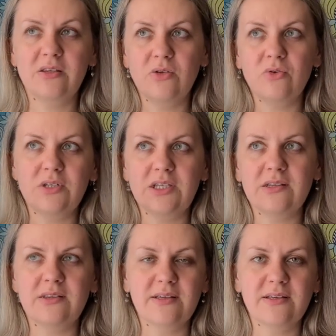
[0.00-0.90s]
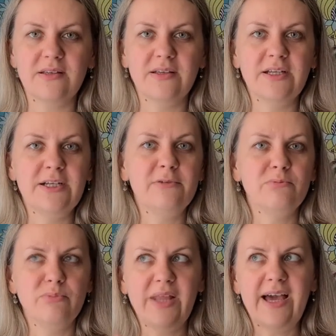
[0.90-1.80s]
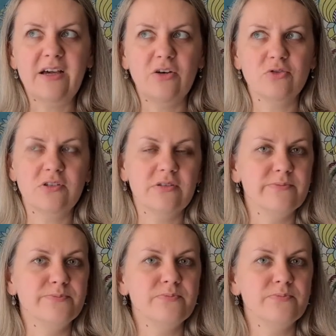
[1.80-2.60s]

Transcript: You need the blackout